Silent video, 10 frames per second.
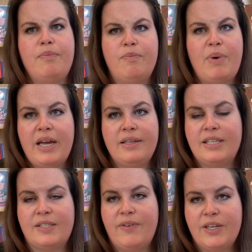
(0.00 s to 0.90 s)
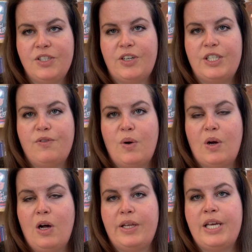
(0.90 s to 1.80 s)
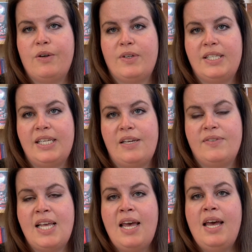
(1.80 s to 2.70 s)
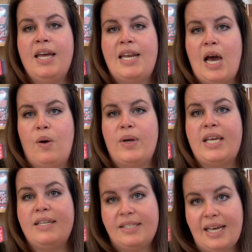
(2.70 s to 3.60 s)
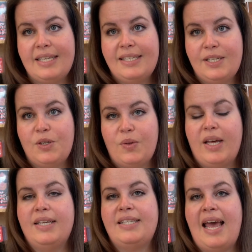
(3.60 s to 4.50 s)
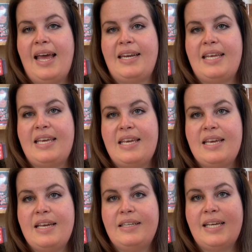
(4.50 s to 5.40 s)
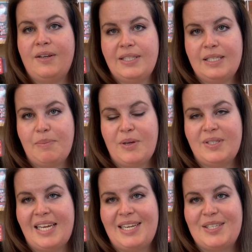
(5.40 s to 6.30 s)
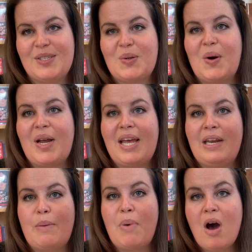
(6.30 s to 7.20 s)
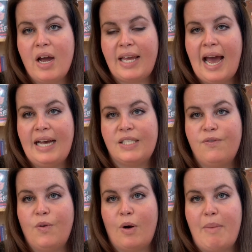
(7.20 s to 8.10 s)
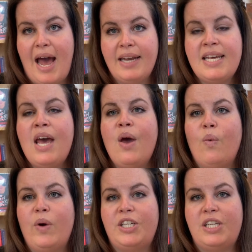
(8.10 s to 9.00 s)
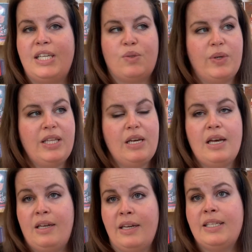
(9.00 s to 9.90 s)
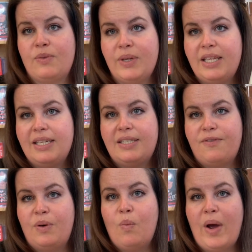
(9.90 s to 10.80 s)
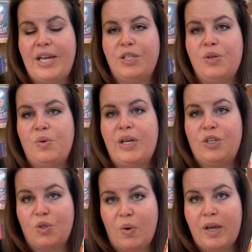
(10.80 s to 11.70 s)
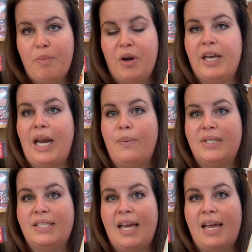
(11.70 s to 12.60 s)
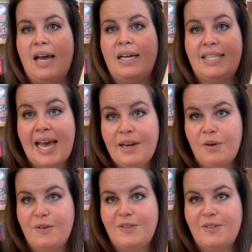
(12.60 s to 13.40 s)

by this very strange phone call he receives. Now, he decides to do this, and he tells us about Sadie's story in a podcast format, which is really a different way to enjoy a book, and I would say a 10 out of